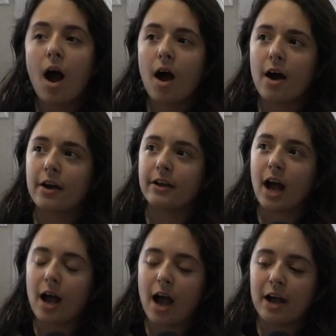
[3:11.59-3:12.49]

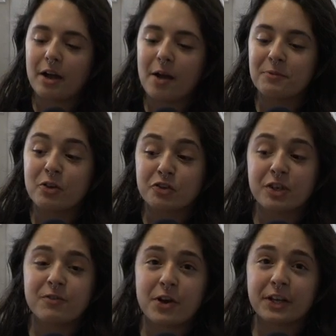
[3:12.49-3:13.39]
I'm usually
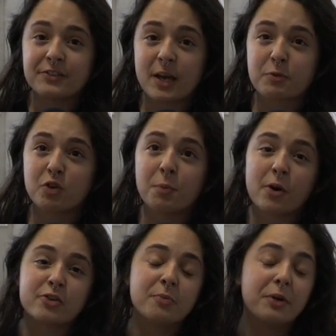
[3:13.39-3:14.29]
a very conceptual
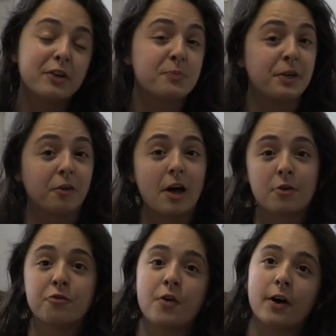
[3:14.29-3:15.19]
person, but it's been a lot
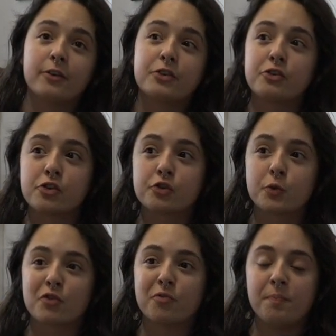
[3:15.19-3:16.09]
of fun to just
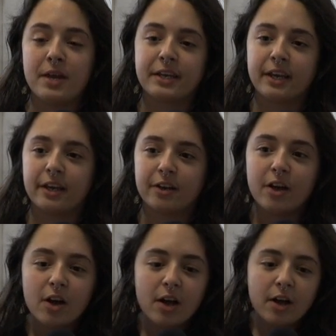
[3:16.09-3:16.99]
sort of make it
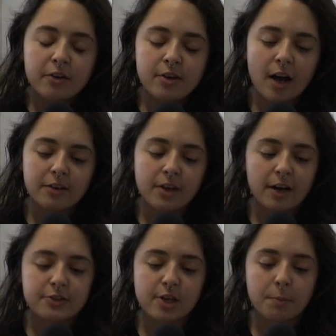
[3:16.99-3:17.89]

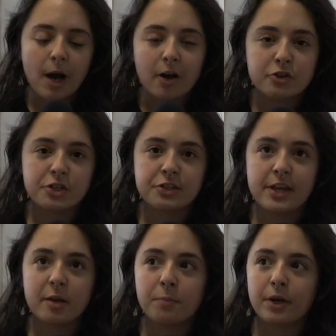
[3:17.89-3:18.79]
not a subconscious
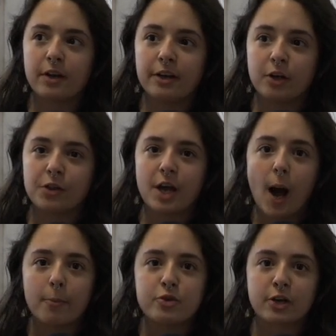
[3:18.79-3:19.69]
thing, but the
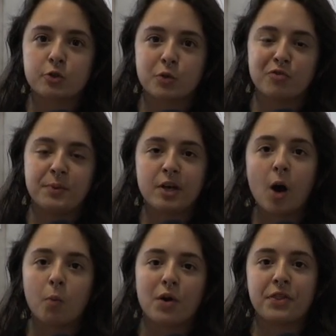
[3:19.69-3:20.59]
objects sort of
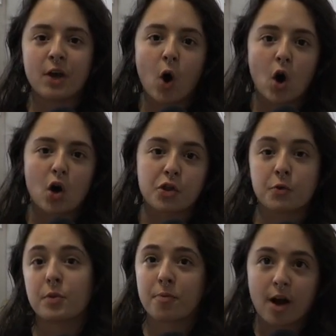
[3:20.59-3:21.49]
become what they are
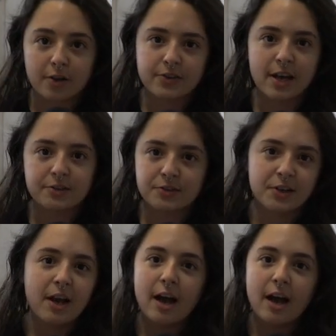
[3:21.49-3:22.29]
through the process.